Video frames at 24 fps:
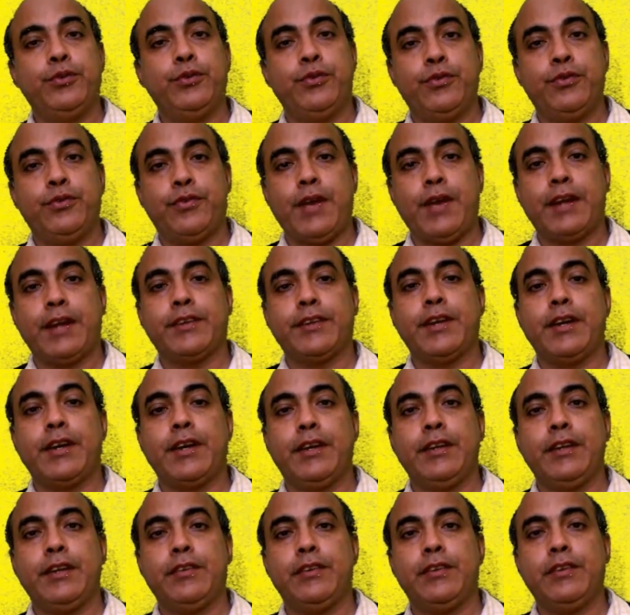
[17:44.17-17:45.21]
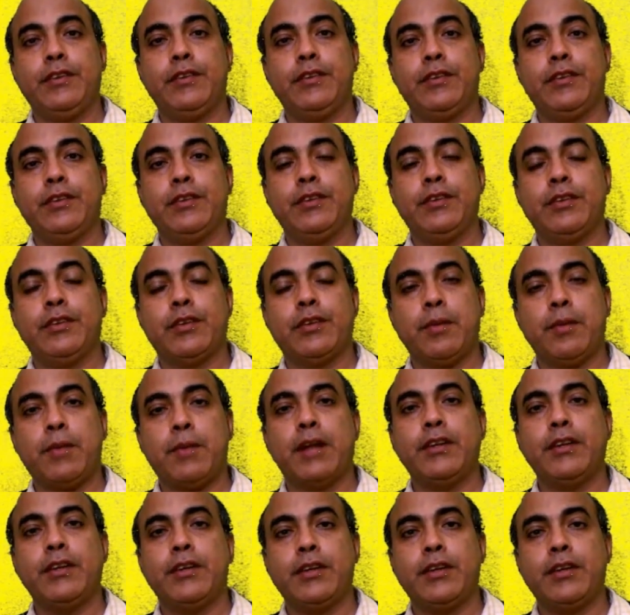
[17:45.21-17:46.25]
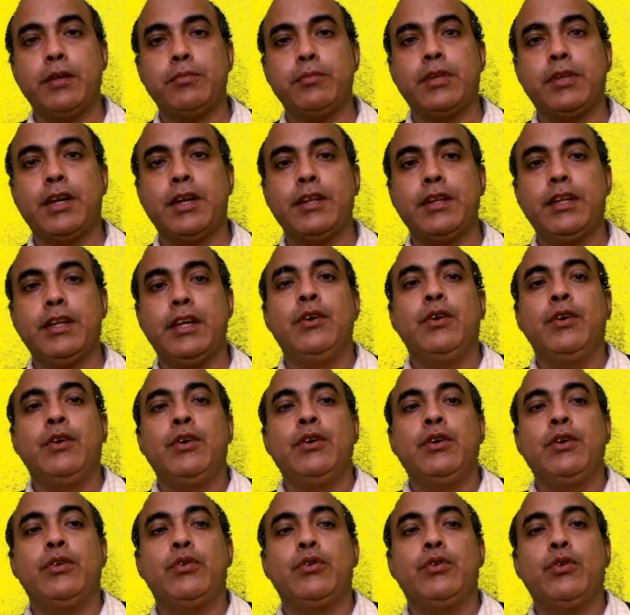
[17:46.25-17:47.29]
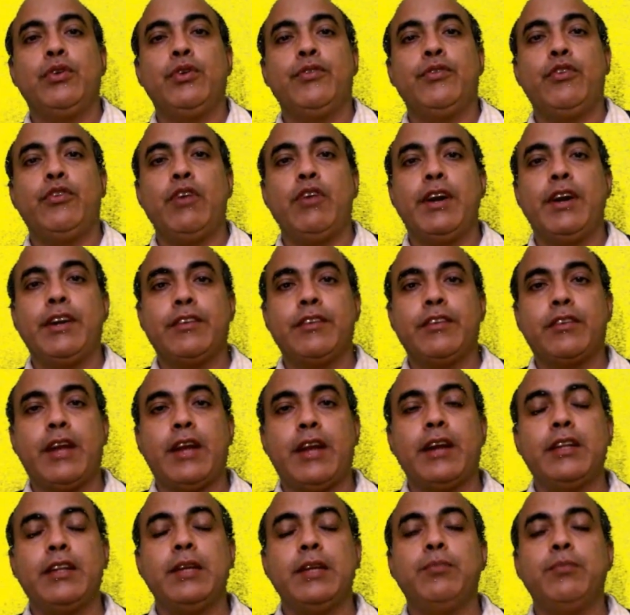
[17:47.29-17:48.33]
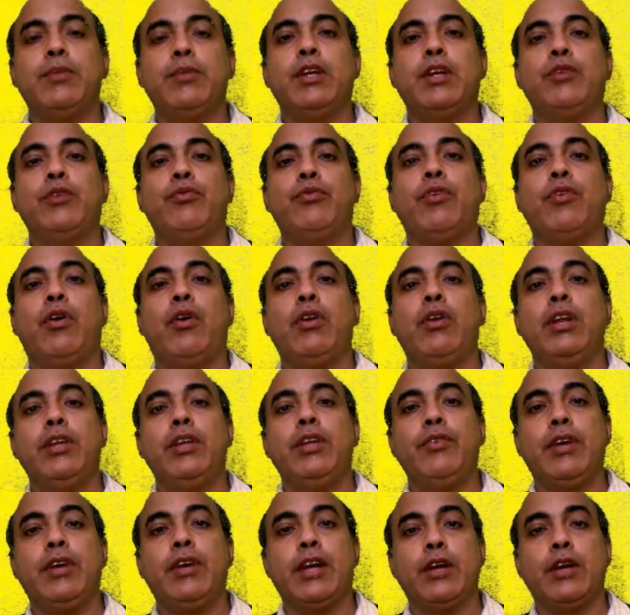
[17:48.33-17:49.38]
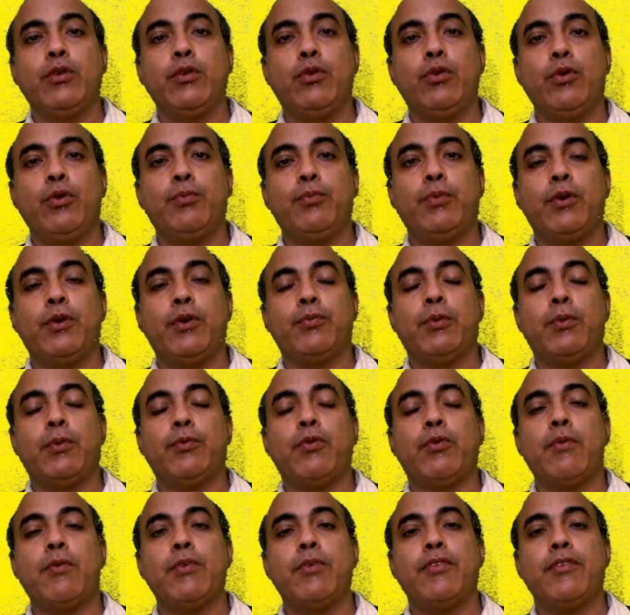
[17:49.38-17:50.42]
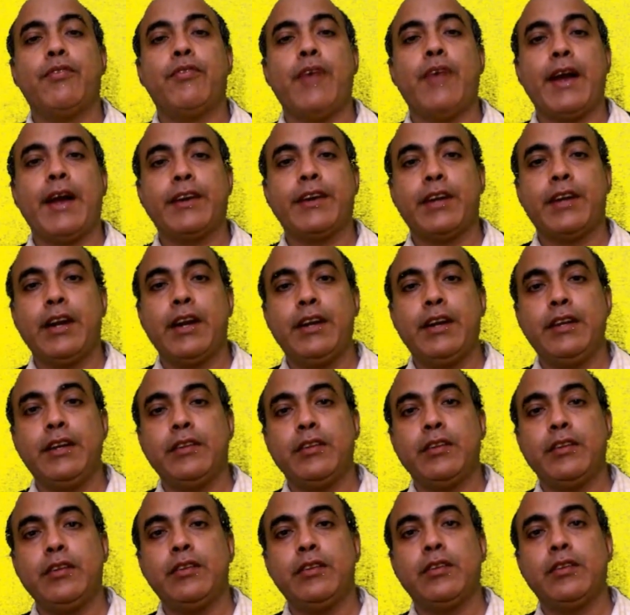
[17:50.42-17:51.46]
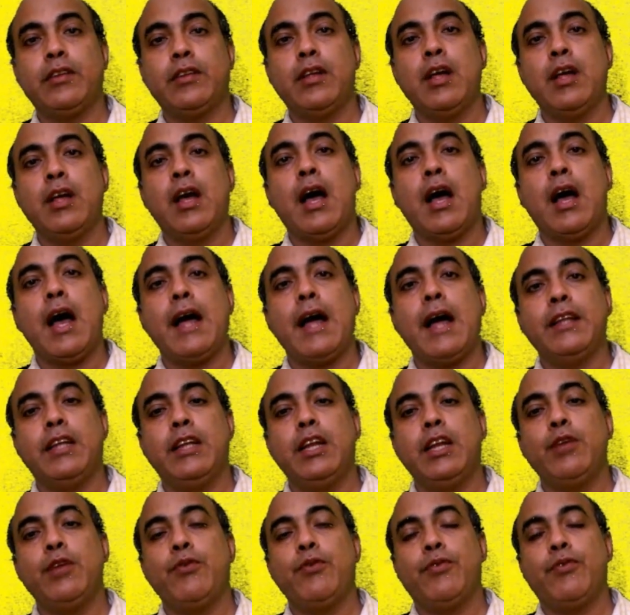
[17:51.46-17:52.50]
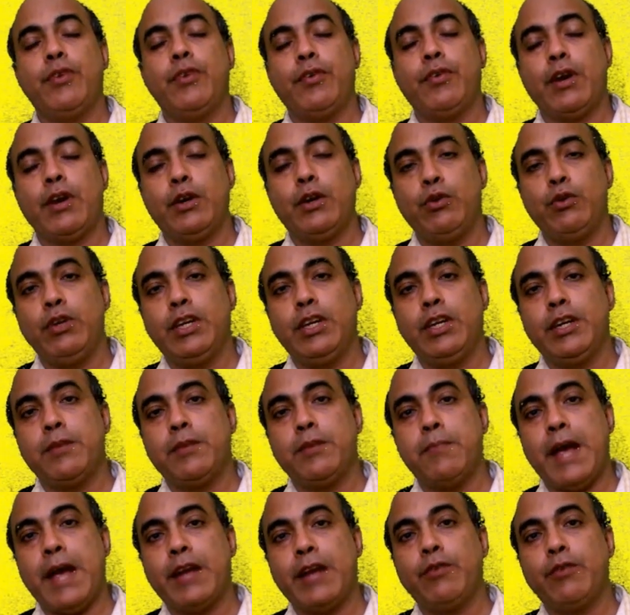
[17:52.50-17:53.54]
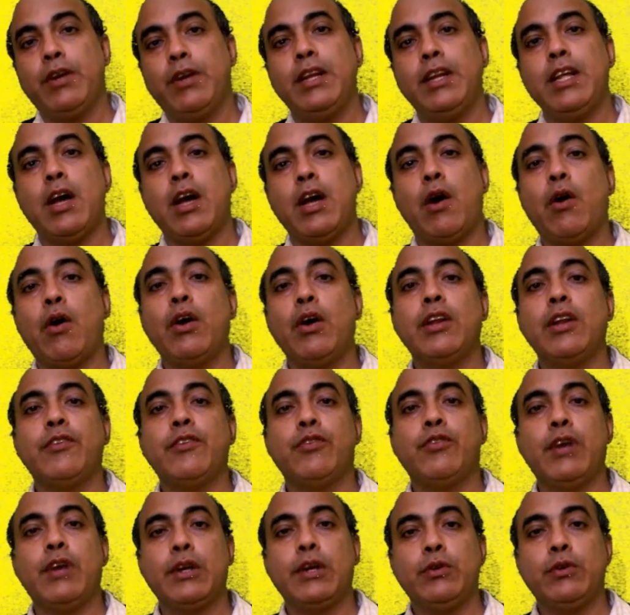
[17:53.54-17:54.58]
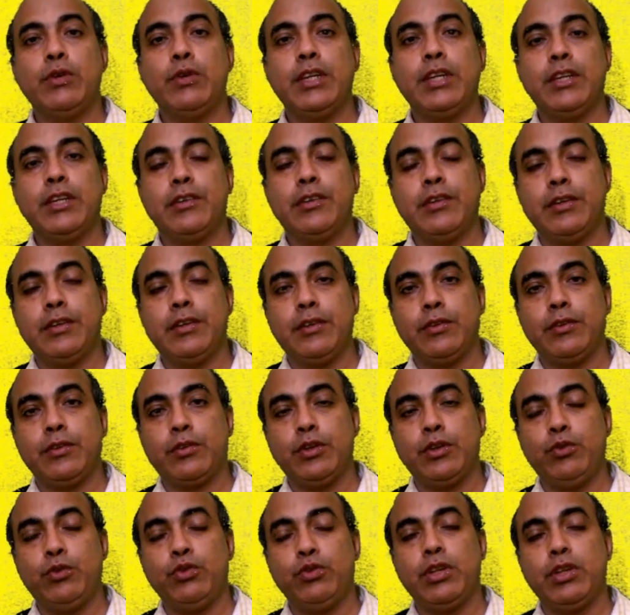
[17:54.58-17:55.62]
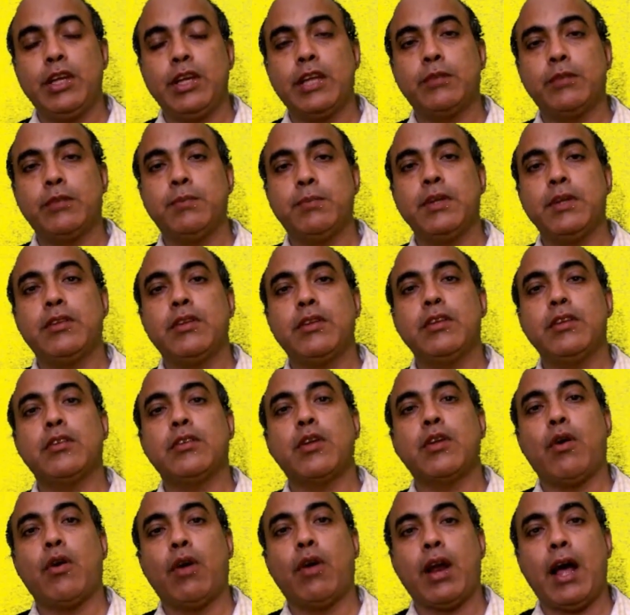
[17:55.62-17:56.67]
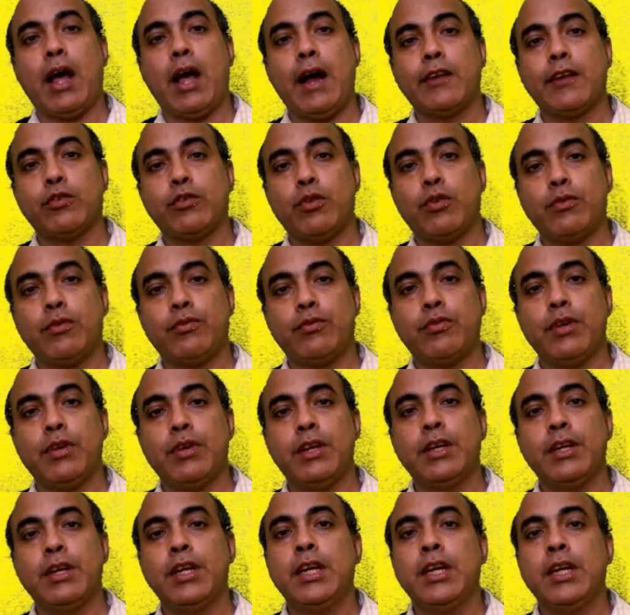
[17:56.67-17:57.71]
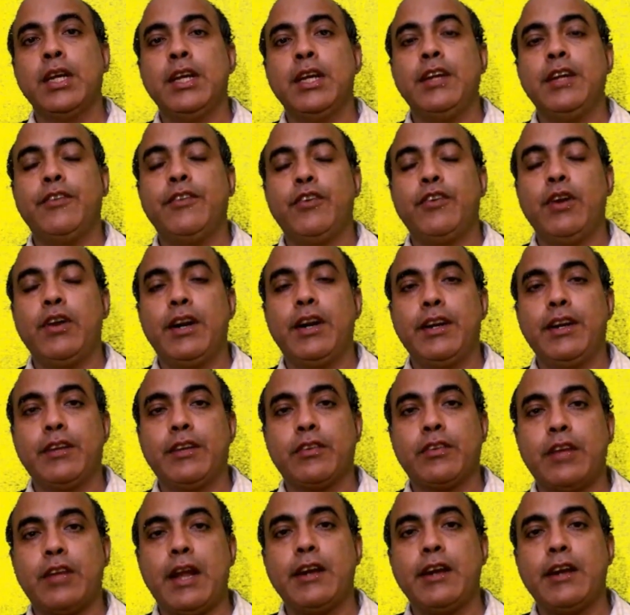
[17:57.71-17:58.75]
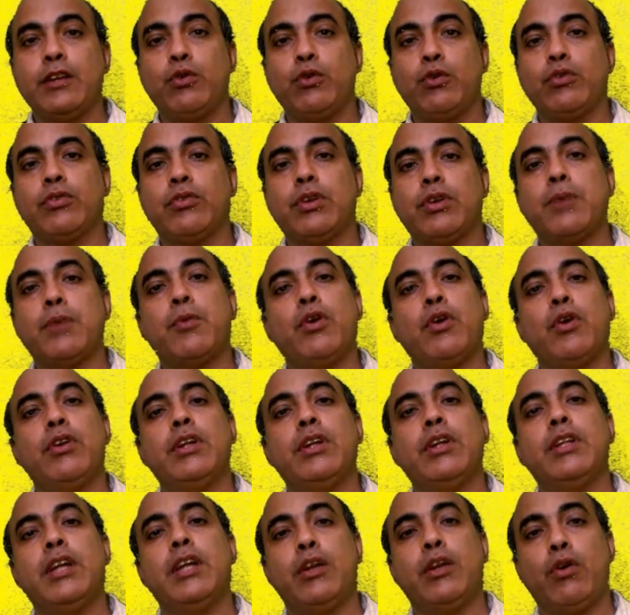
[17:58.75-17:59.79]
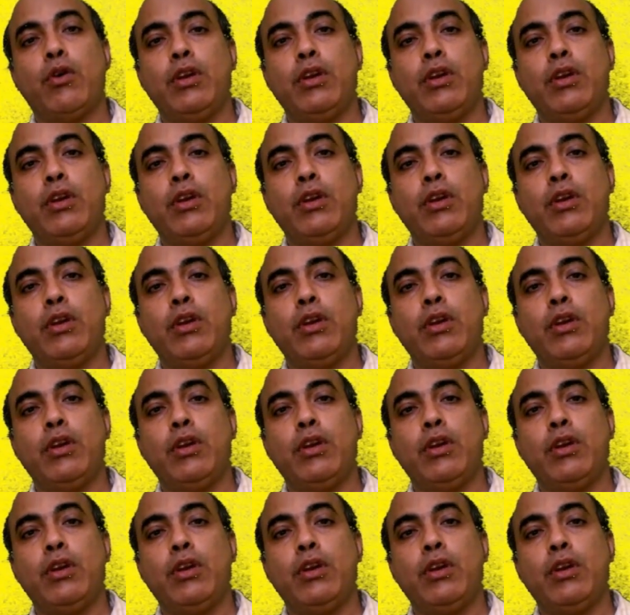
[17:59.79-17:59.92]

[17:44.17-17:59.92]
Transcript: factor analysis. Some other terms are there. So if you will understand them, then only we can go for performing factor analysis, either if you are doing it manually or if you are doing it using SPSS or R software. If you will understand those terms only, then only